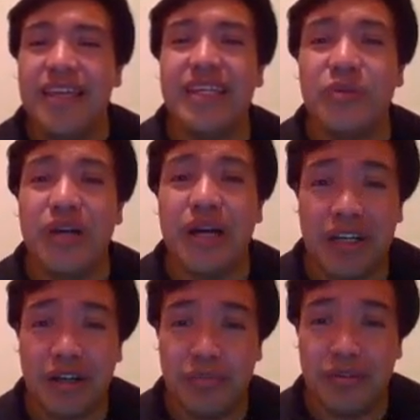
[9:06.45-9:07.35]
Then we have
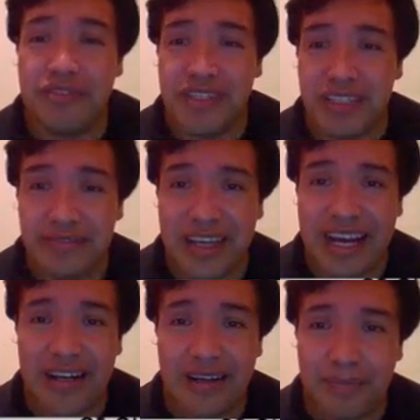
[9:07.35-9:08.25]
a cup of tea,
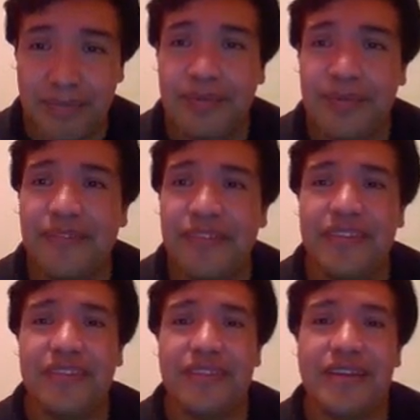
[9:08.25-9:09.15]
a cup,
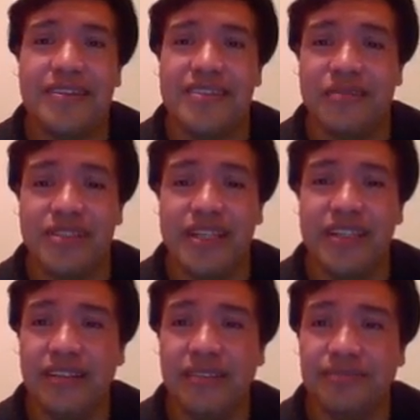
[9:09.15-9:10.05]
that's a
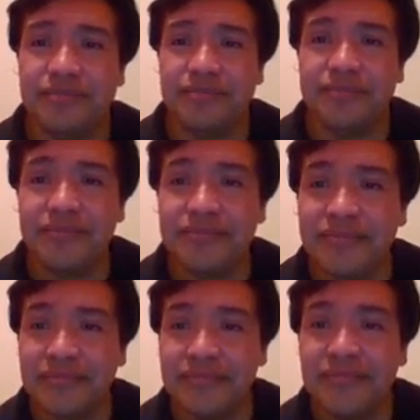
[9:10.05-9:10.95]
container,
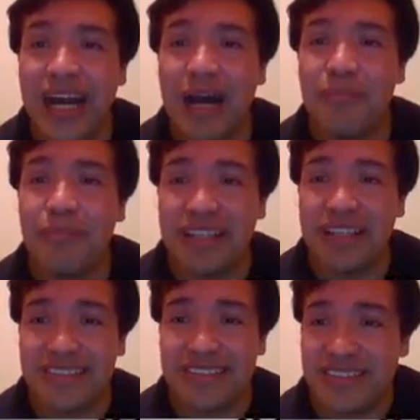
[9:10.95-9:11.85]
a
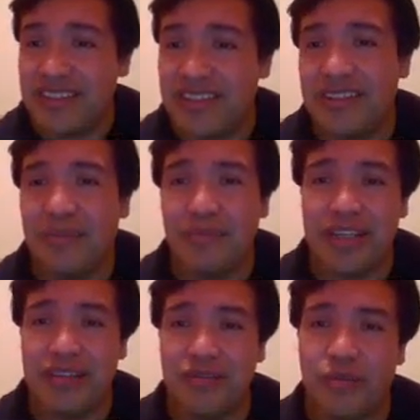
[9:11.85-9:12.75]
packet
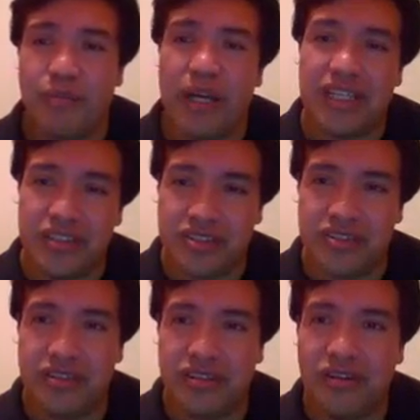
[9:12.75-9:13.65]
or
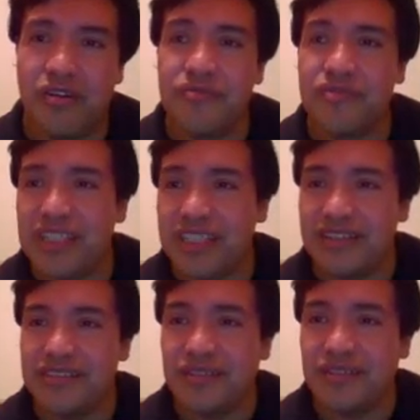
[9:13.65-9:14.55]
package of tea,
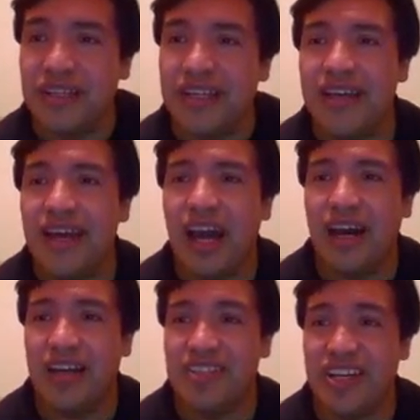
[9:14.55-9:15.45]
and so on.
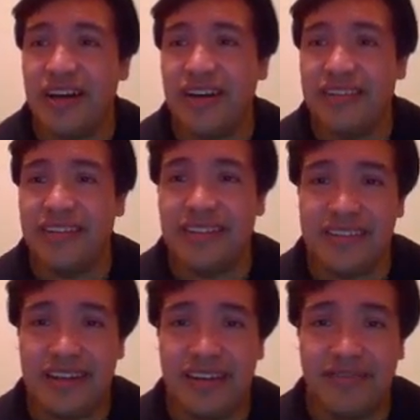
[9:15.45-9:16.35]
A jar,
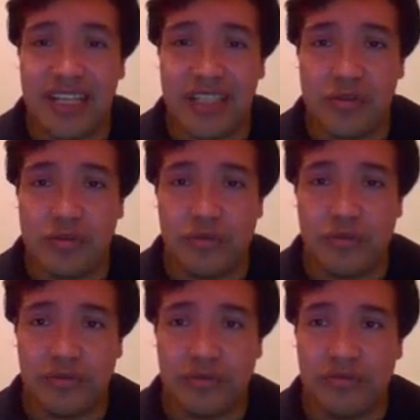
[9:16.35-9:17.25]
that's a frasco.
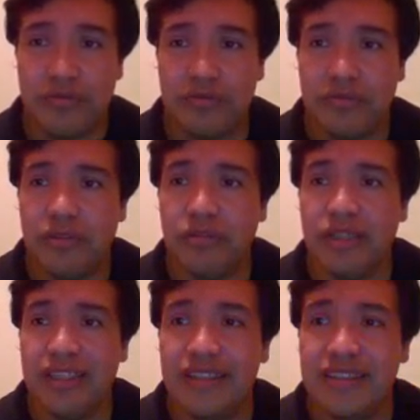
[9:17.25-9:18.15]

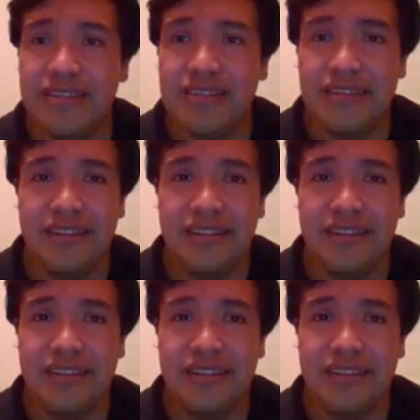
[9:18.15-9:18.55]
Look at this.